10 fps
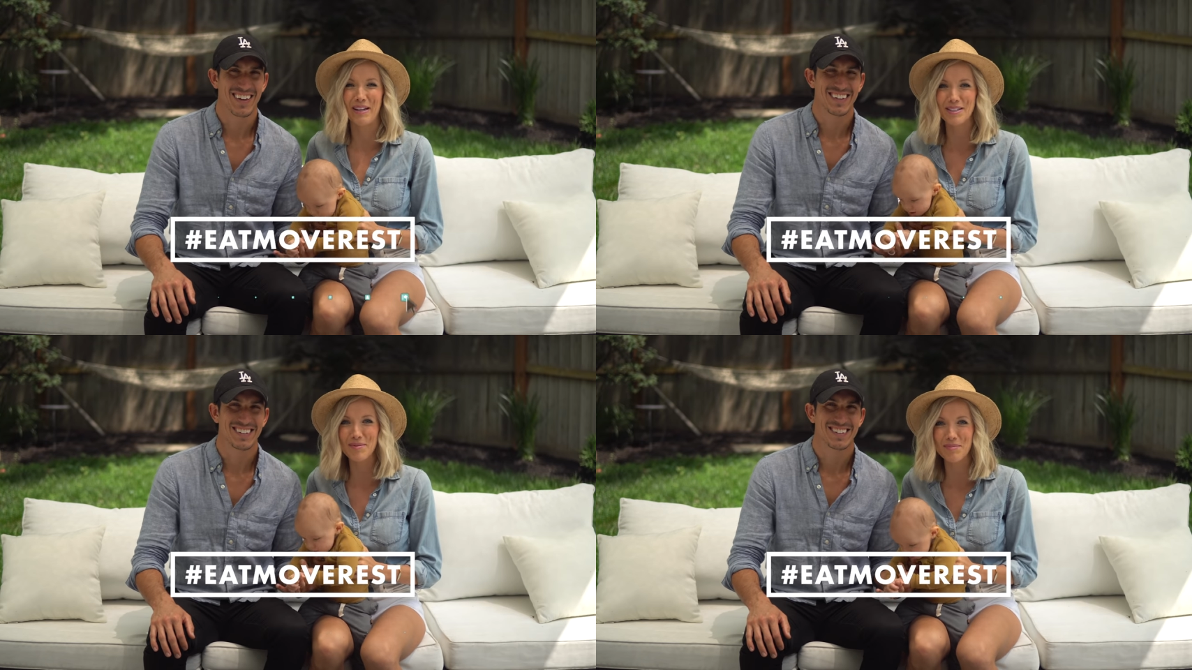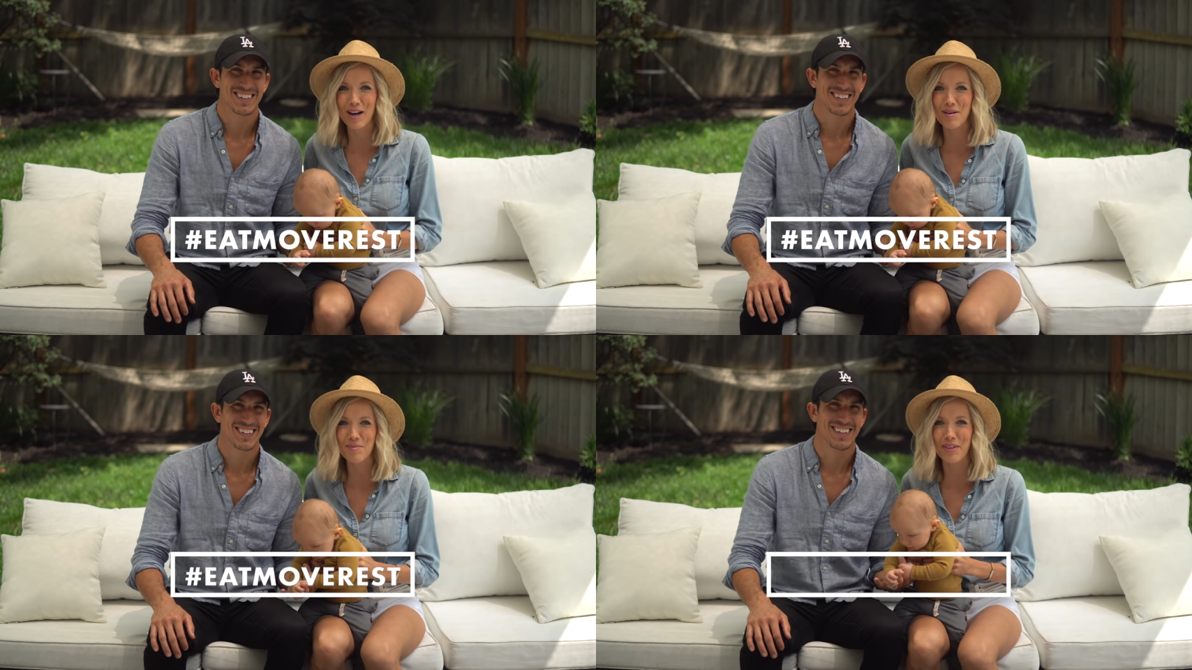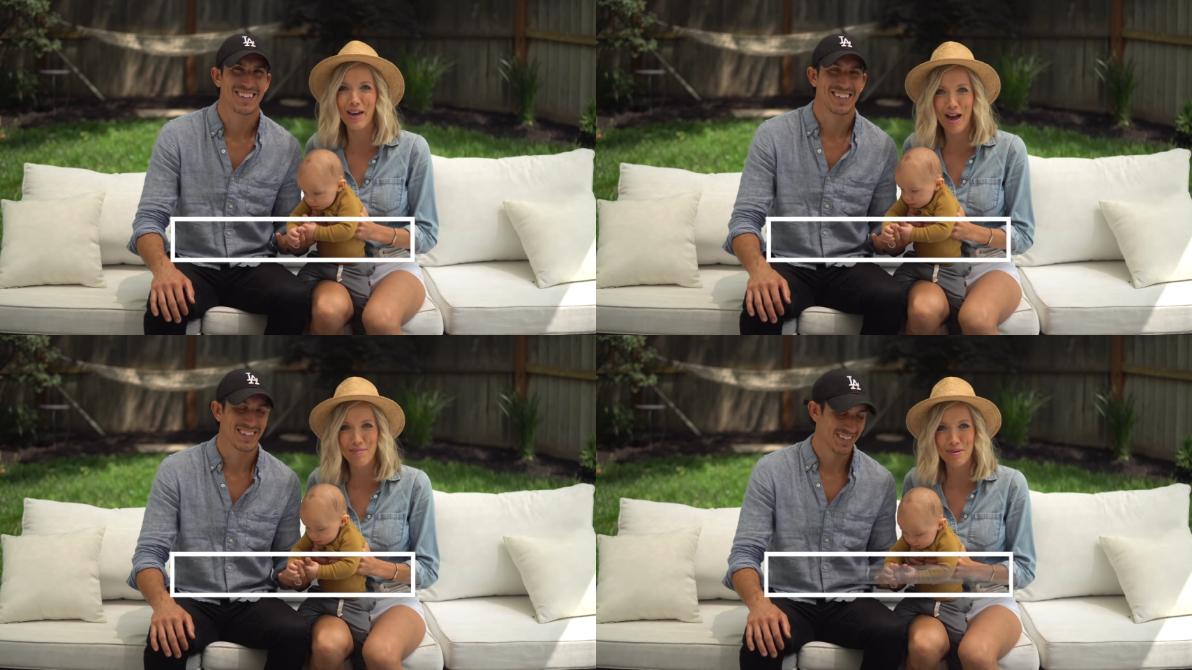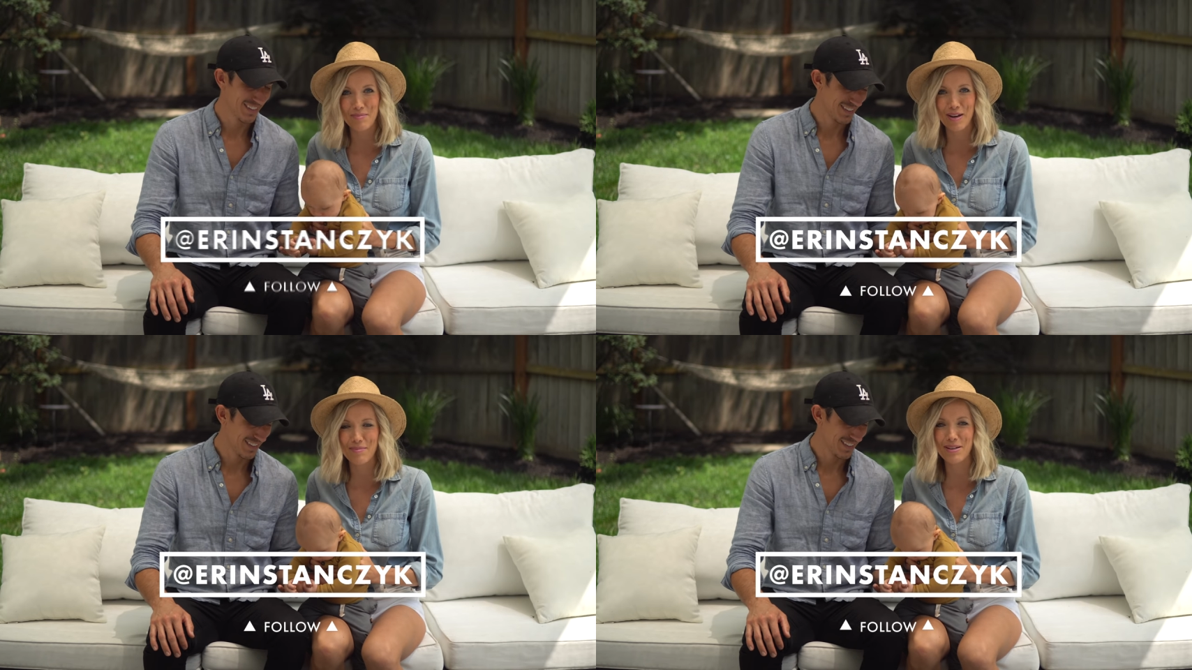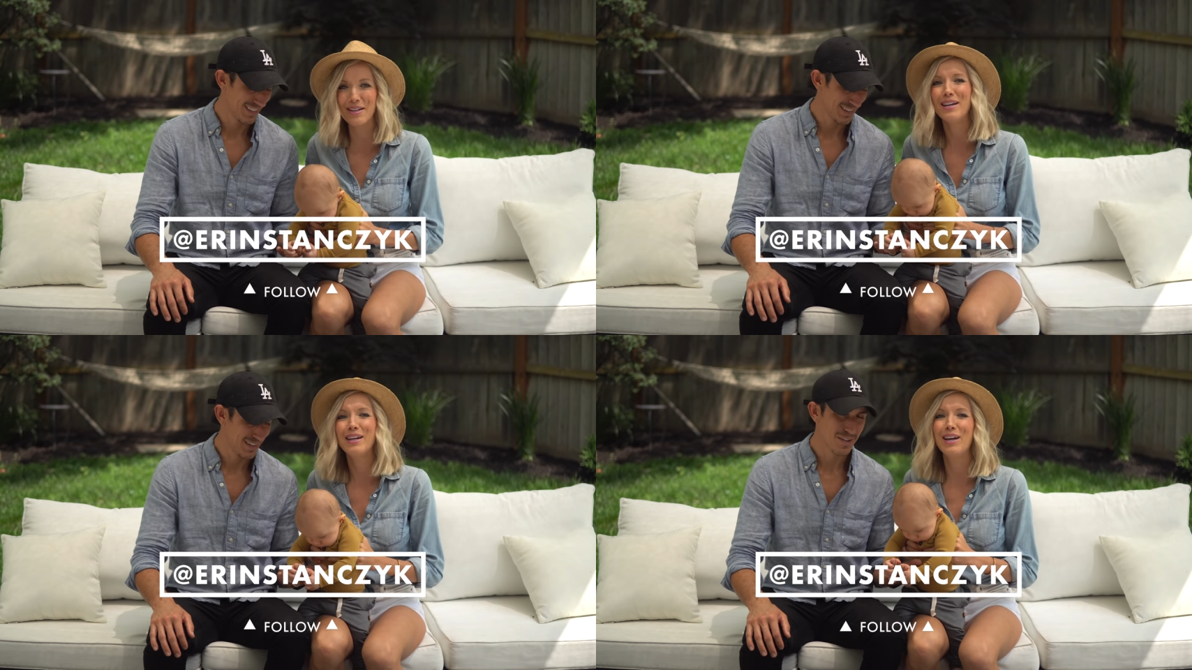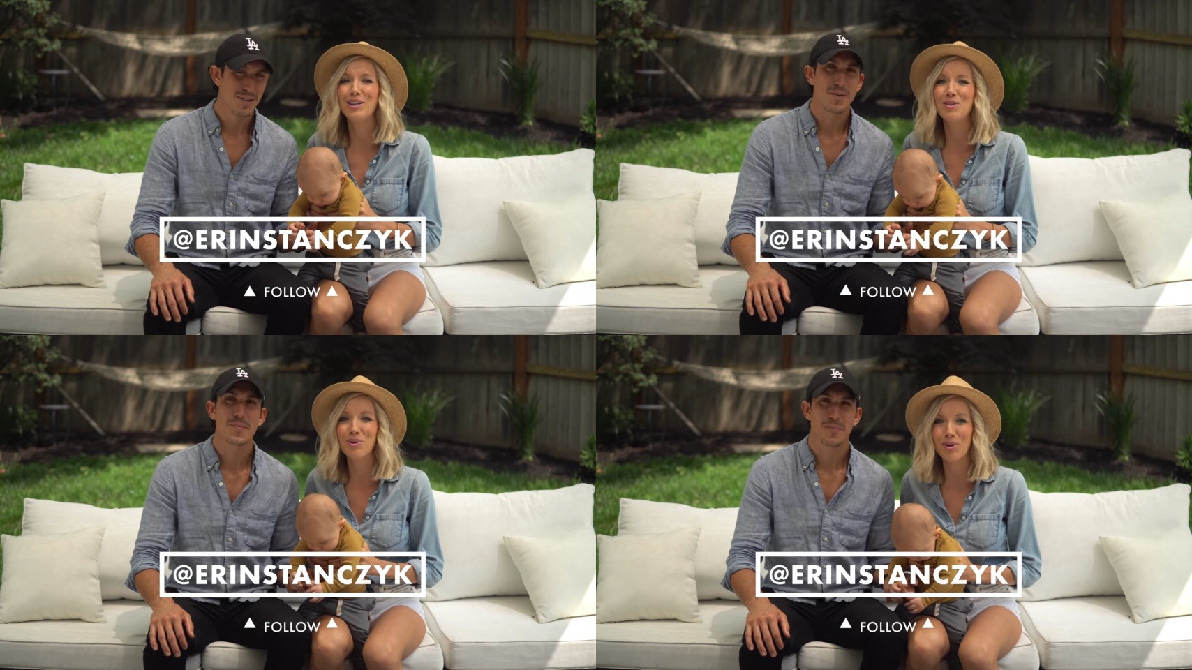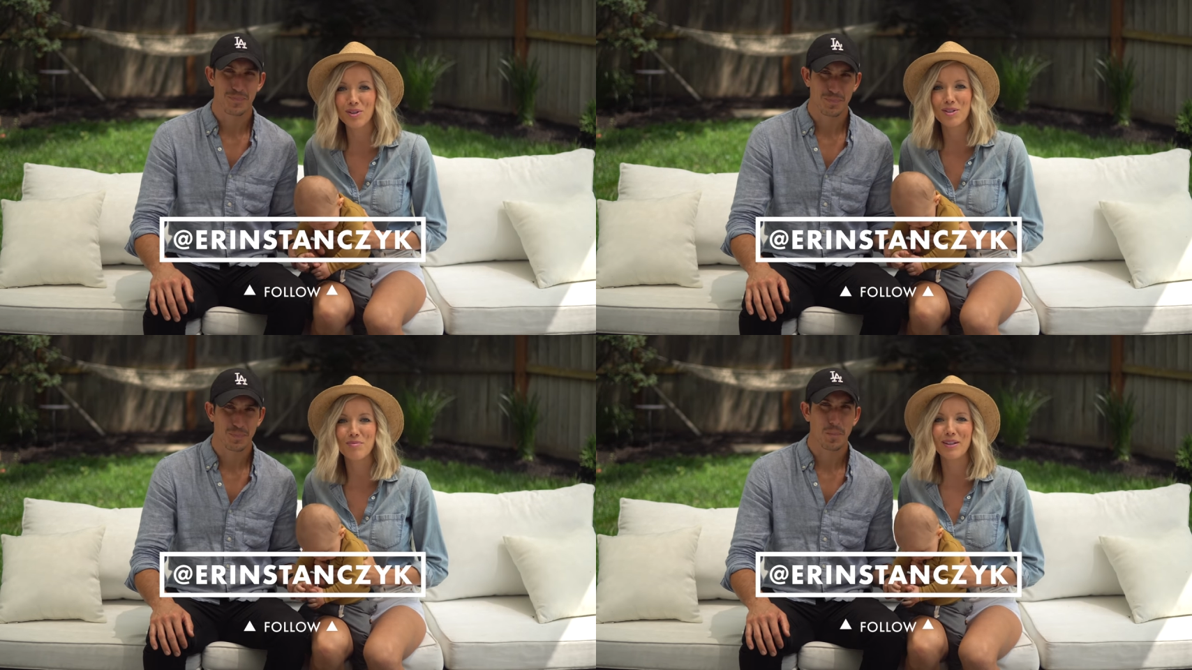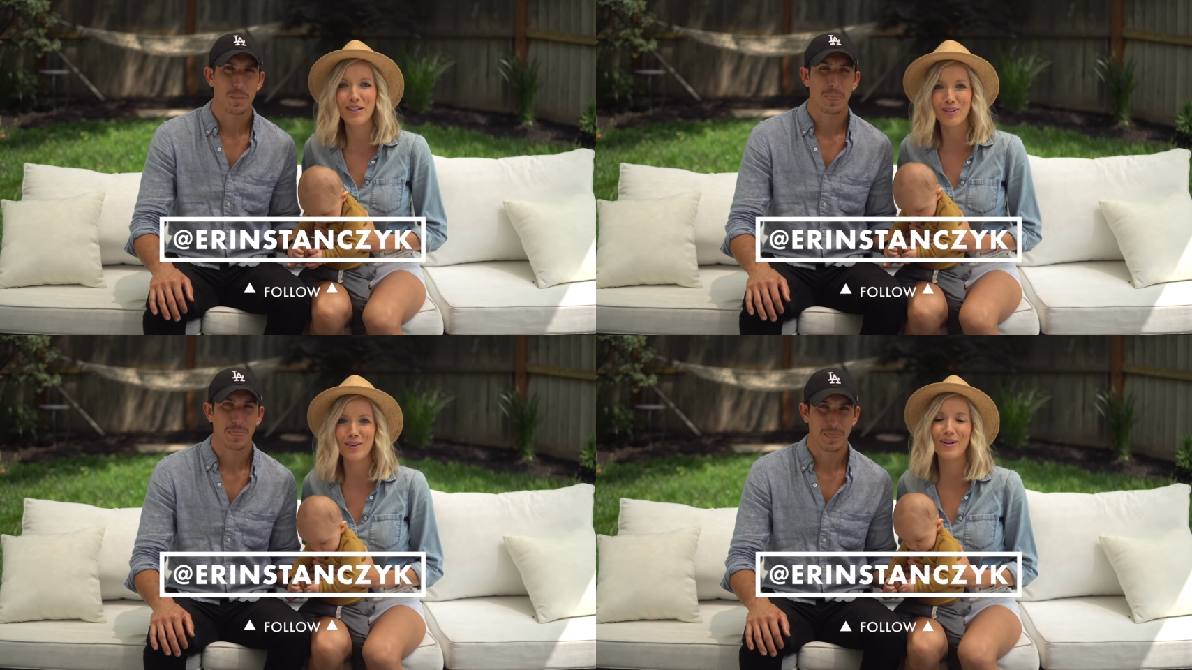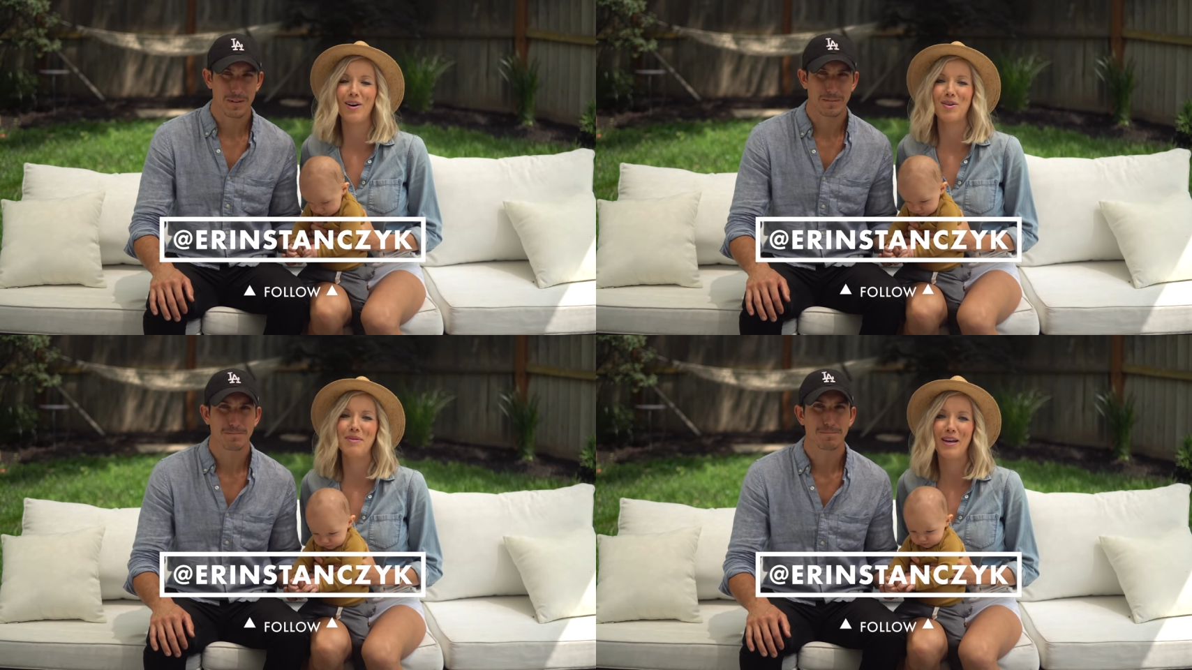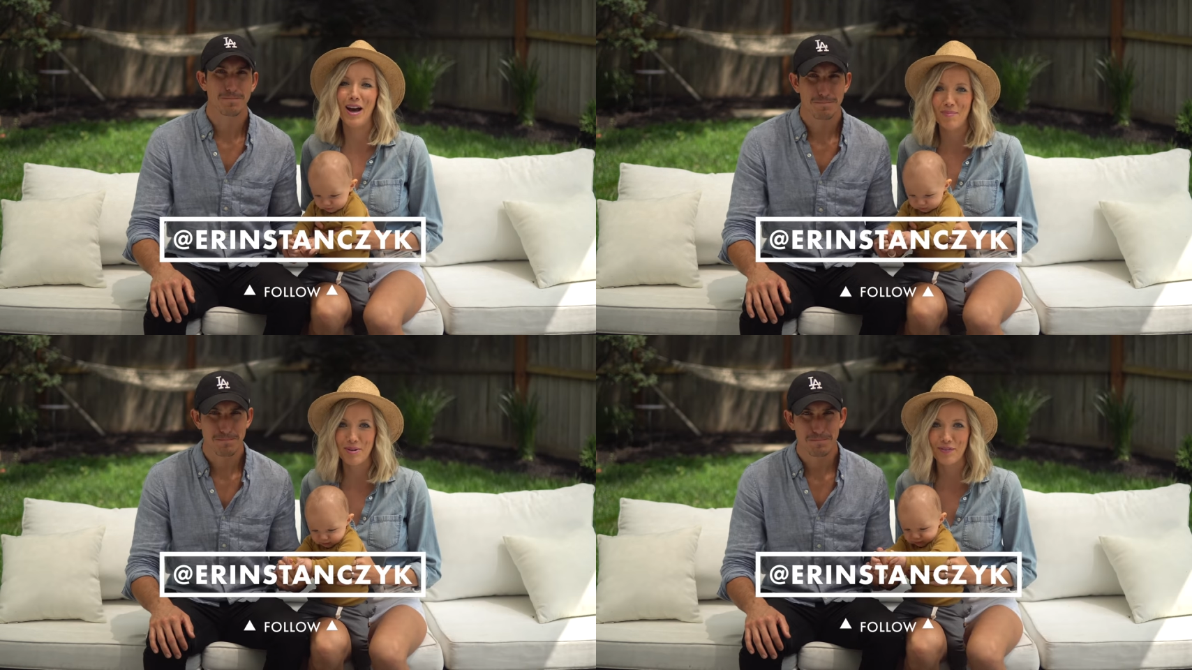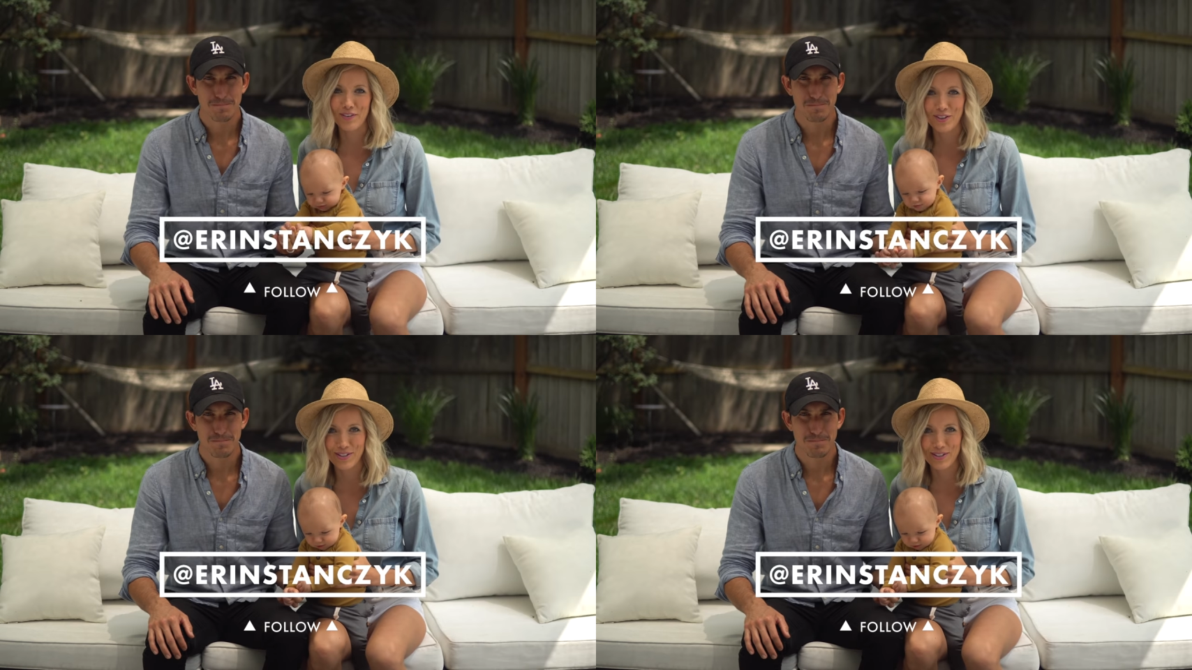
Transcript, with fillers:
Speaker 1: Spend some time with a happy baby, and you will ultimately learn how to be happier for